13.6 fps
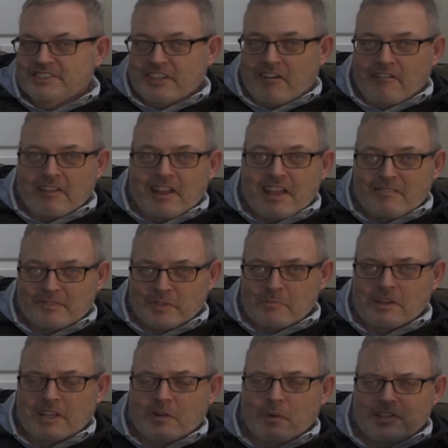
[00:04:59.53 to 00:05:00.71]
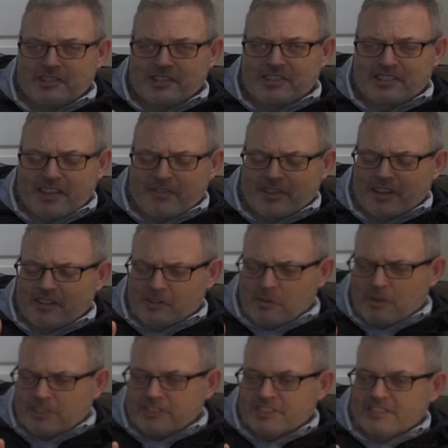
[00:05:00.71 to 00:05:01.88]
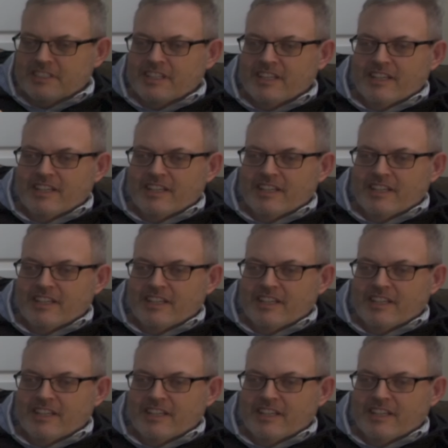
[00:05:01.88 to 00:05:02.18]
Sorry, I have so many questions. I have another question.